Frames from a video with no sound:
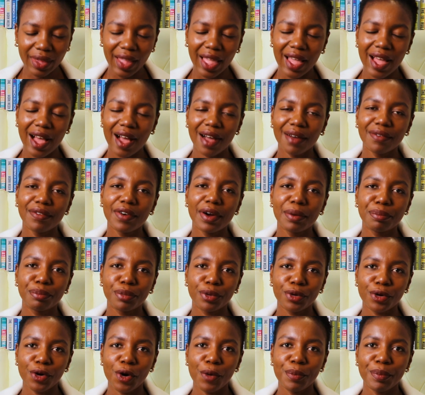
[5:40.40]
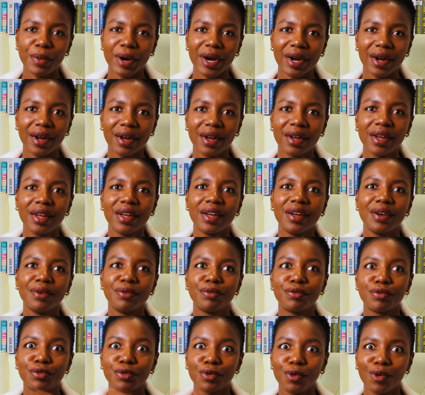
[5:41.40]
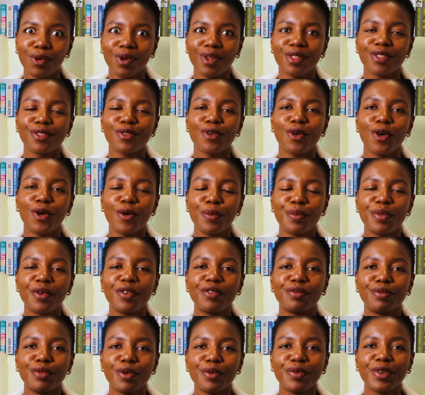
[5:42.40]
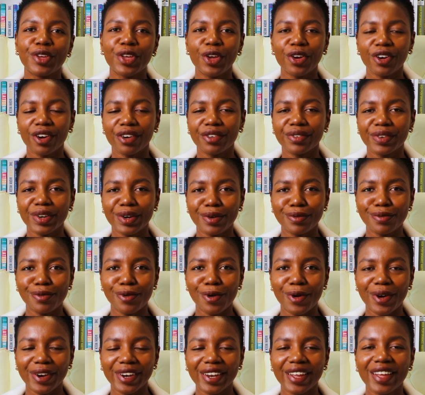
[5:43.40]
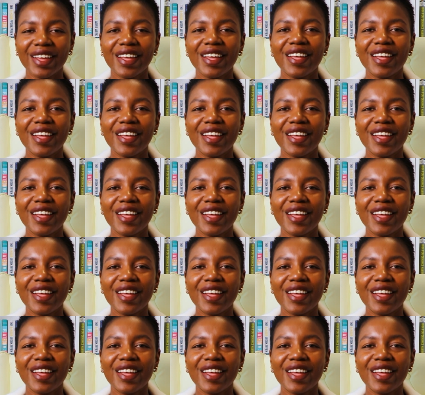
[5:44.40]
have a proper full scope of moving your career forward.